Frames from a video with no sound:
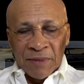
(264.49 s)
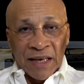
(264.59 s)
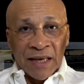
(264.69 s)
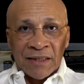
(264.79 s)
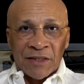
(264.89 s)
They
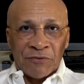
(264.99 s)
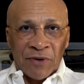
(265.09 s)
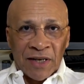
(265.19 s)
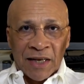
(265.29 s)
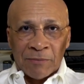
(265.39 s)
can't
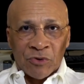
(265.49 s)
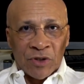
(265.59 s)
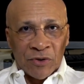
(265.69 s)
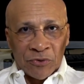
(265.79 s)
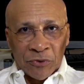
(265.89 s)
defend him, so
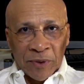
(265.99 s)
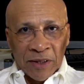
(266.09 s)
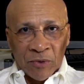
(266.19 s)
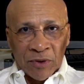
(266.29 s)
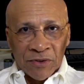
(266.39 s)
they're throwing other